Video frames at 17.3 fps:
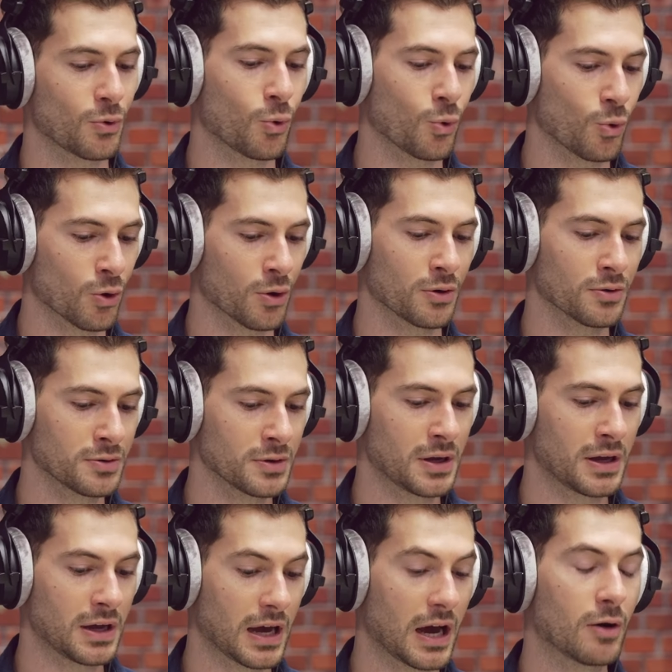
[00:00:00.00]
or
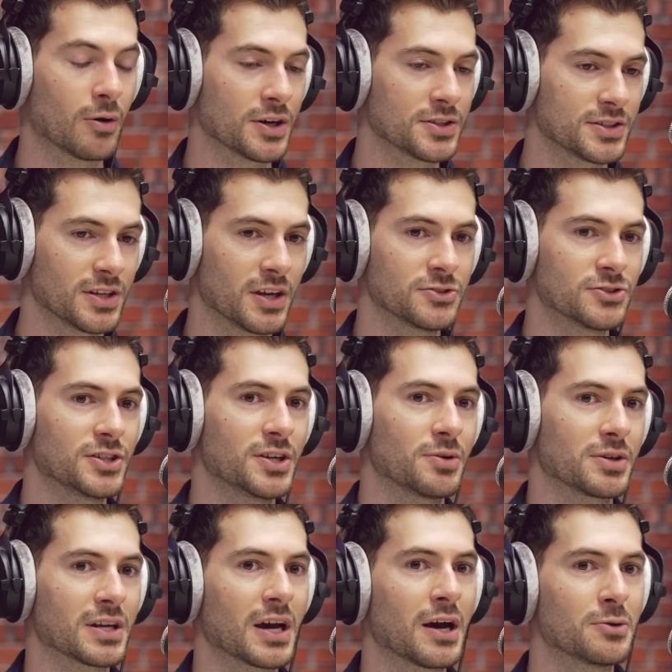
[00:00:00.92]
how I see
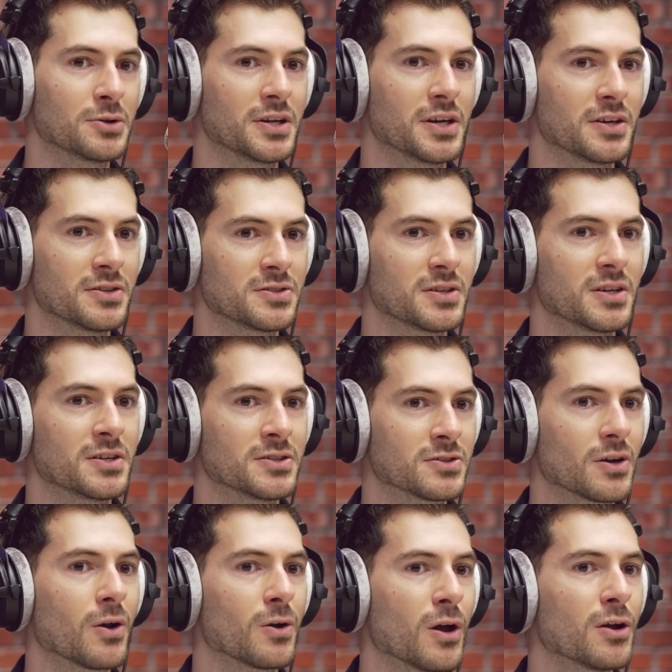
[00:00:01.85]
engineering nowadays is
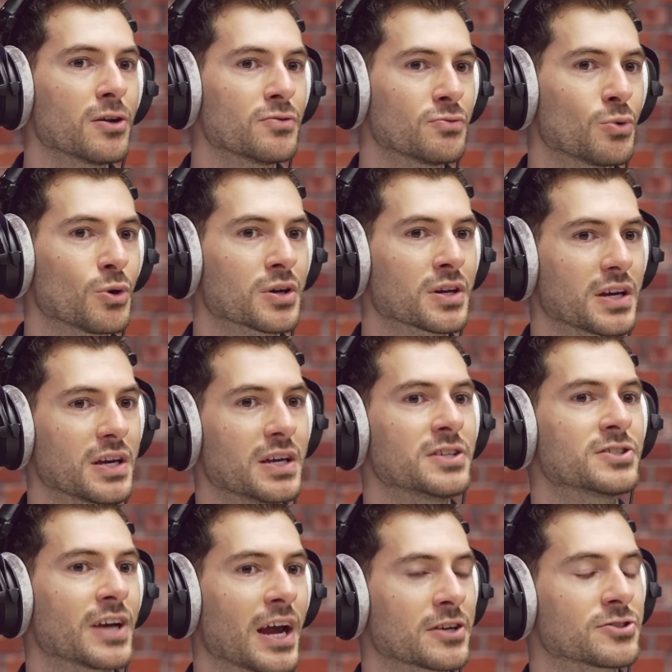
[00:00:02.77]
a lot of work
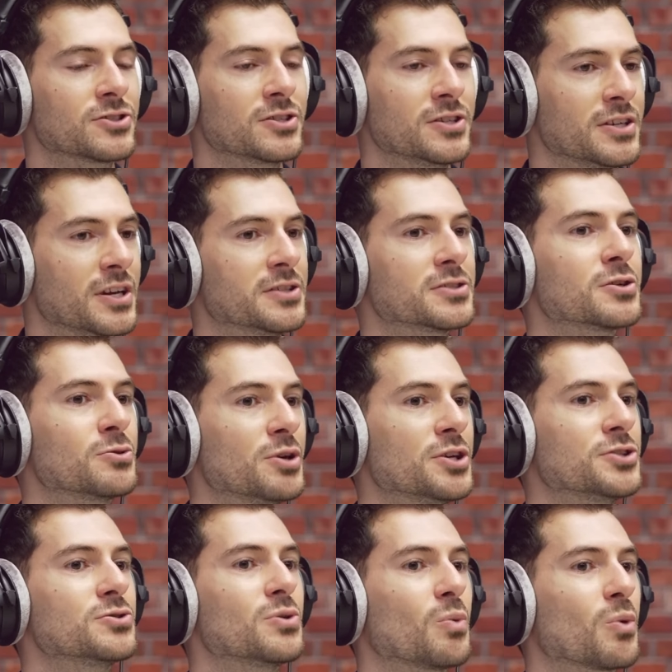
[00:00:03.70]
is actually
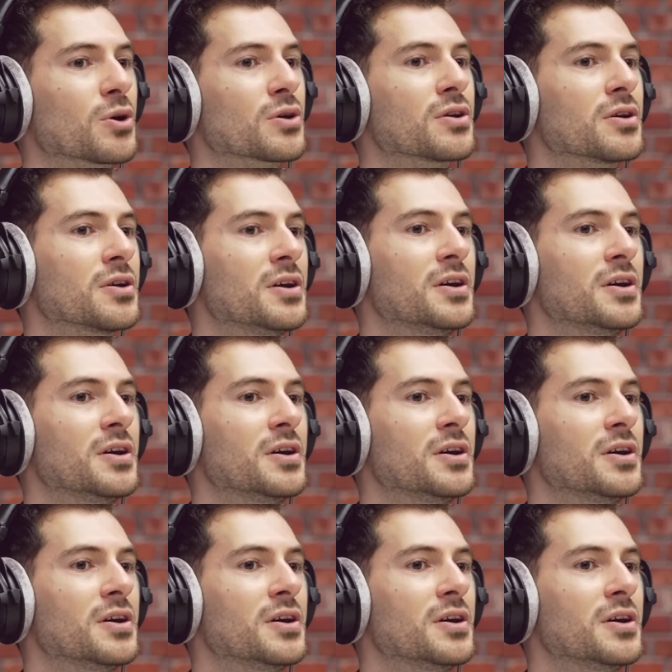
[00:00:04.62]
integration work.